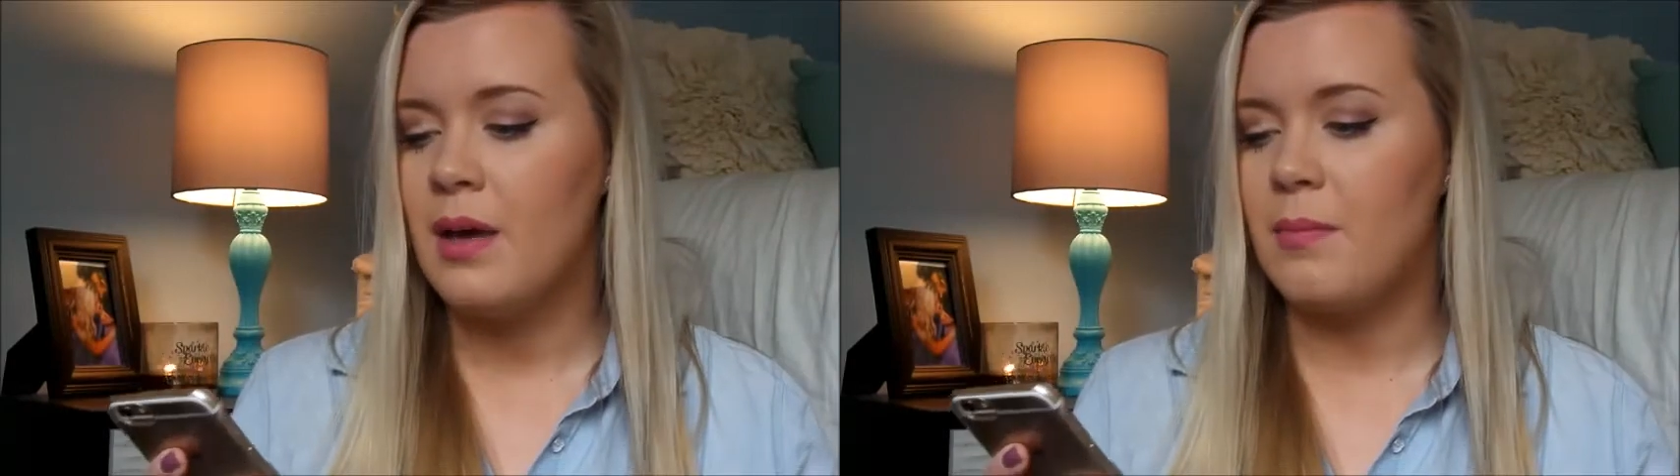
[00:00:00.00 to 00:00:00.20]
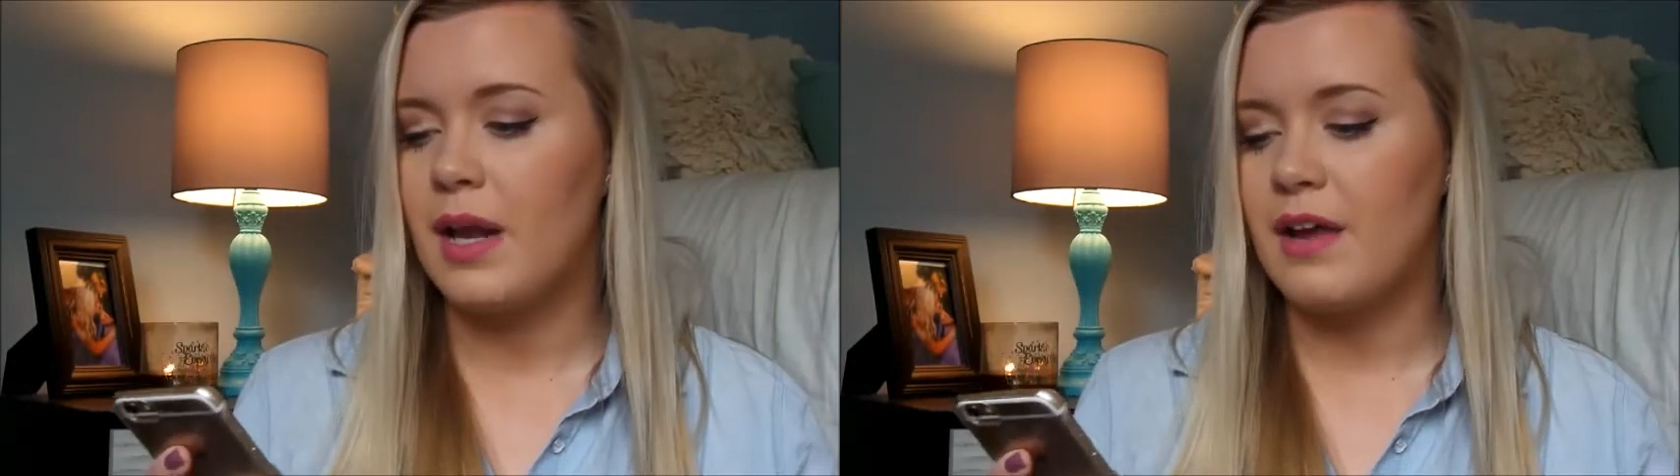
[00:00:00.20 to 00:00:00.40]

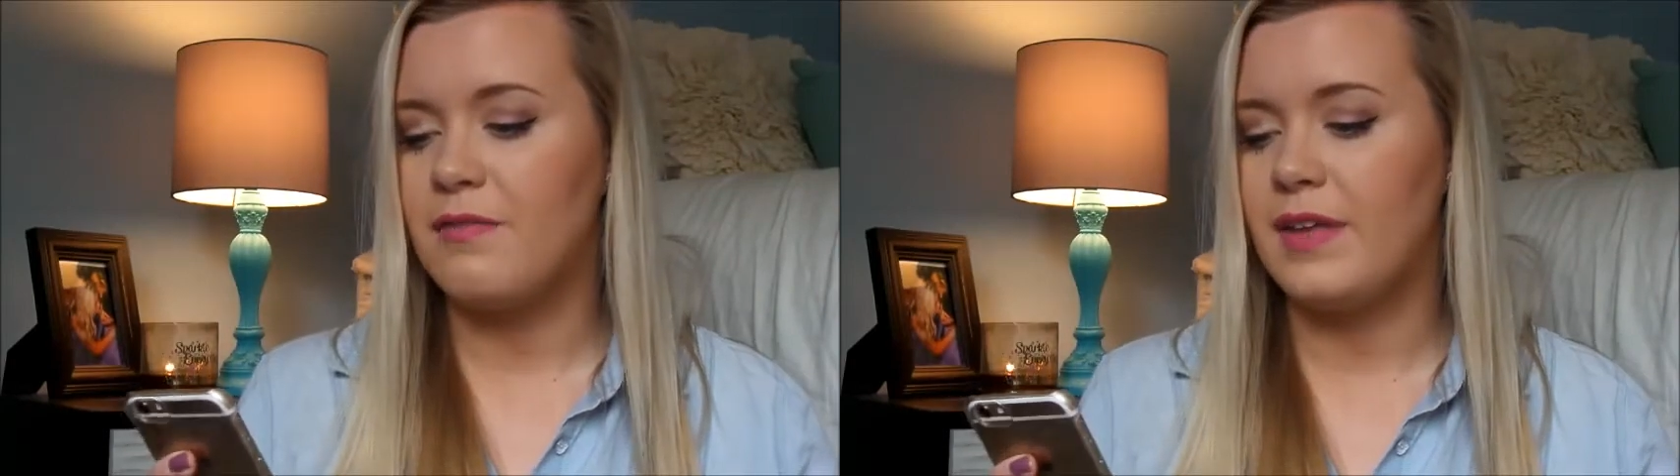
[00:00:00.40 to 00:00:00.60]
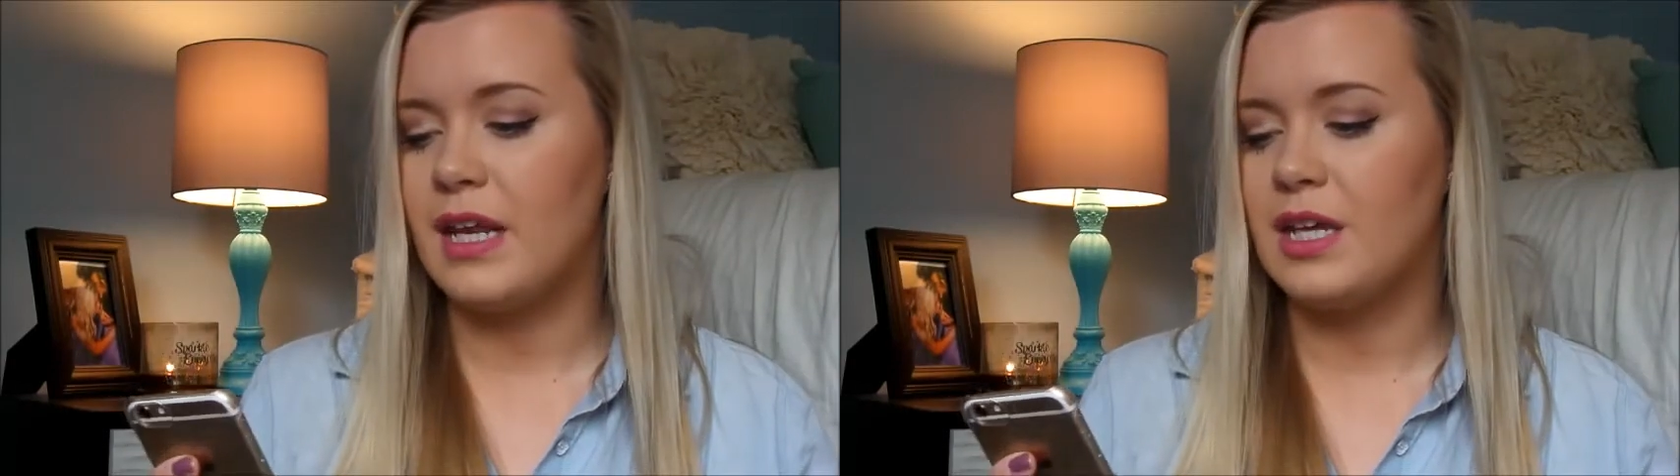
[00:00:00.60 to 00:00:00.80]
but I
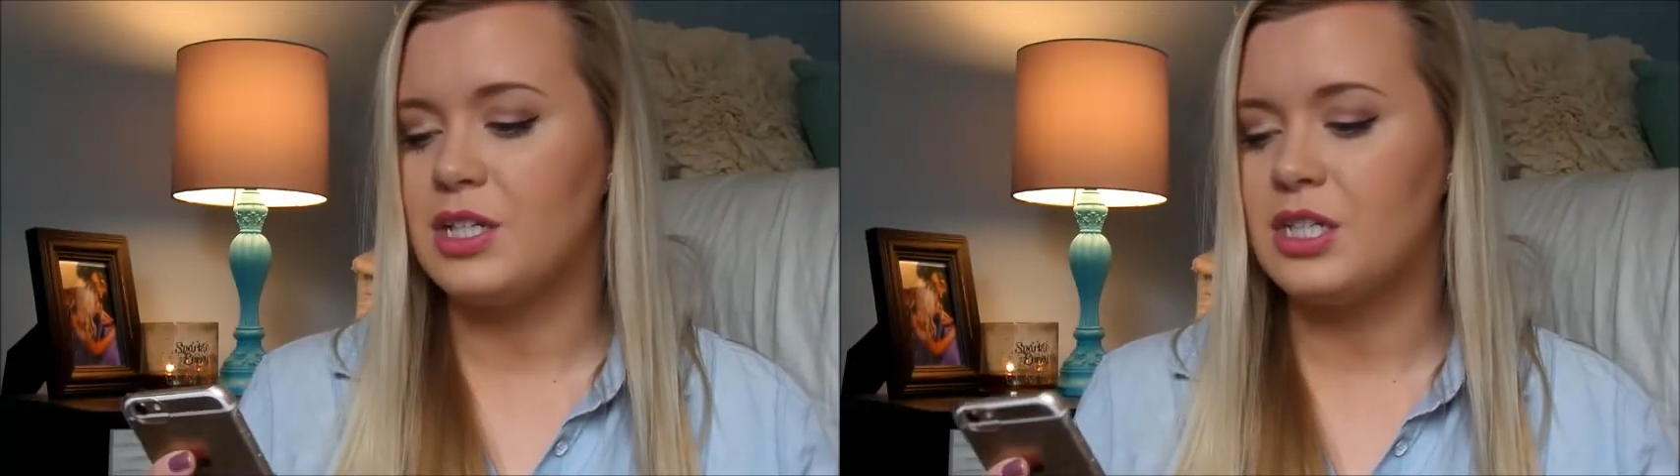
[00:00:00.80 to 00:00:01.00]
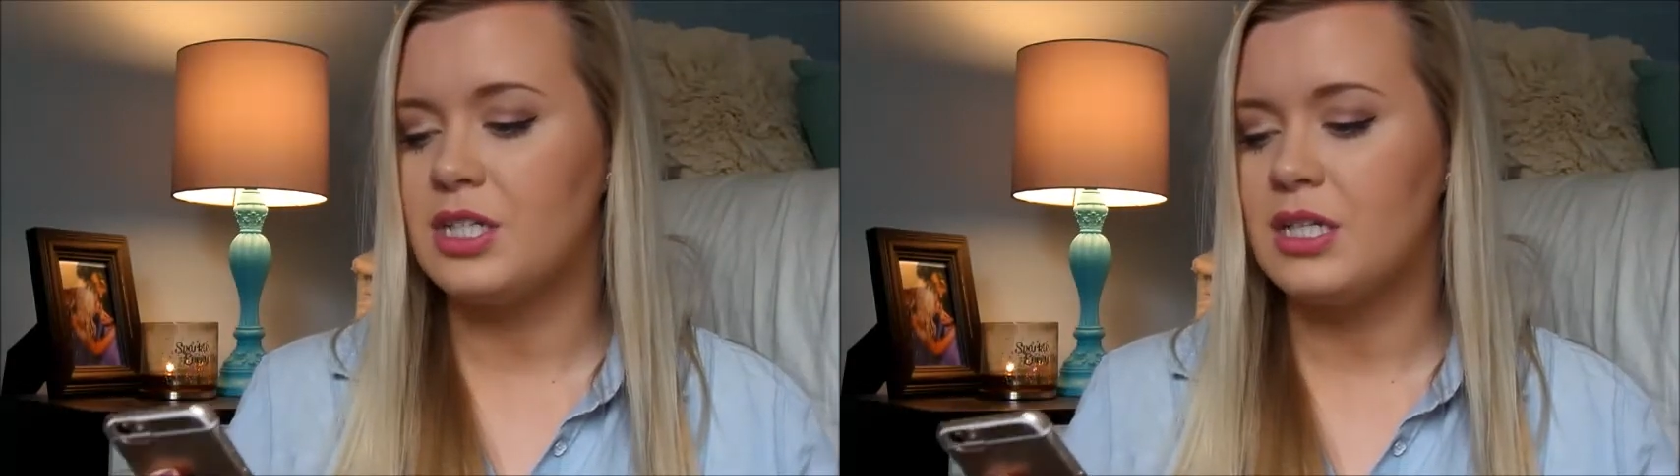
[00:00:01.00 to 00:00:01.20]

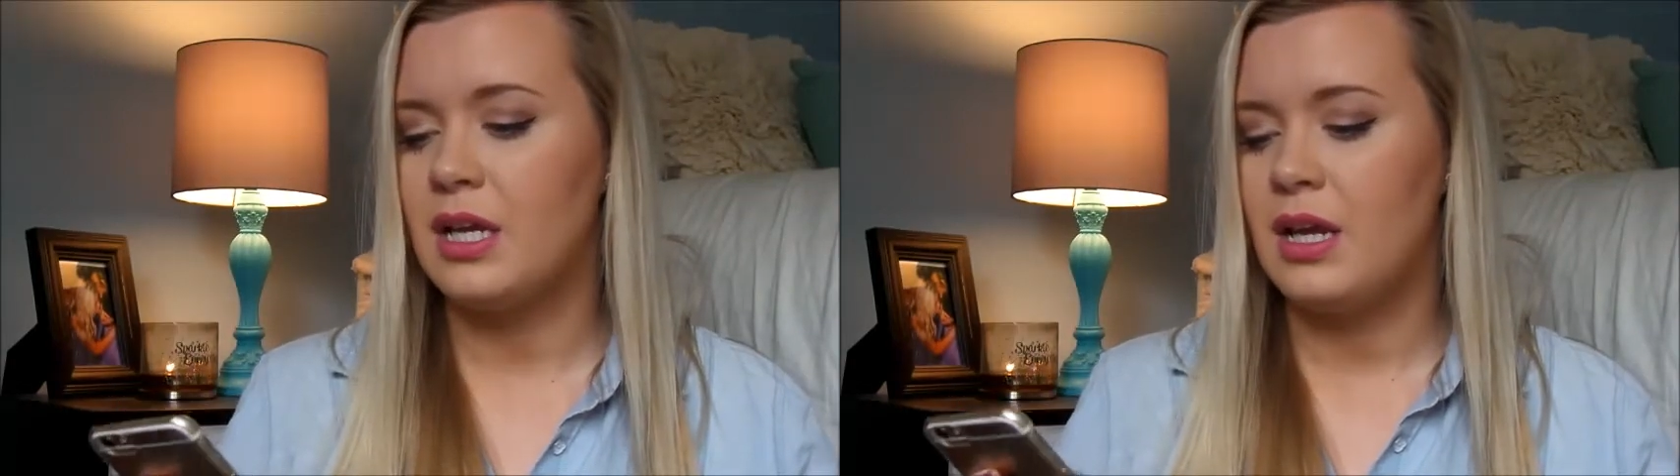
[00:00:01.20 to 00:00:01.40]
finished